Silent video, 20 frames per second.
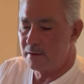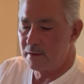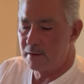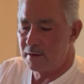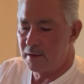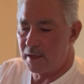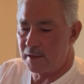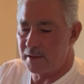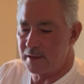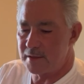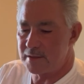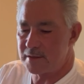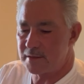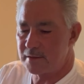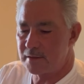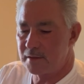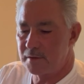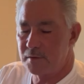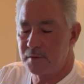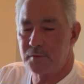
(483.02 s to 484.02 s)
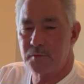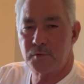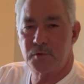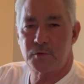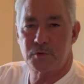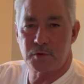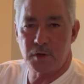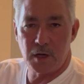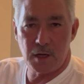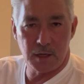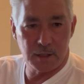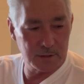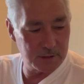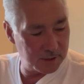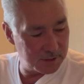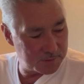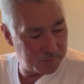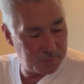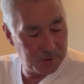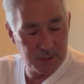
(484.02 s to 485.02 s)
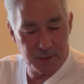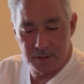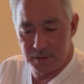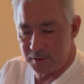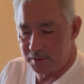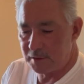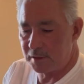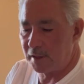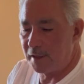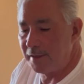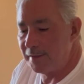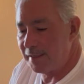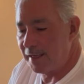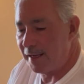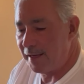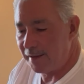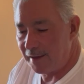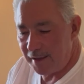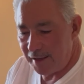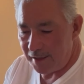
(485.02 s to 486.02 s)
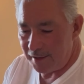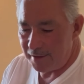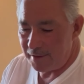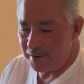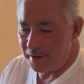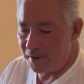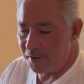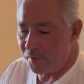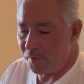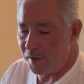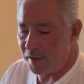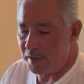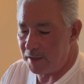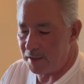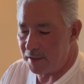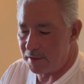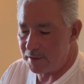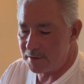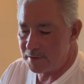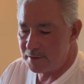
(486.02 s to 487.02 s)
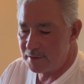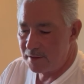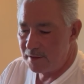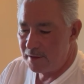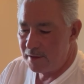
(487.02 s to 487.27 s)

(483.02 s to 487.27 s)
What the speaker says: that this drug, these pills, contain hidden ingredients.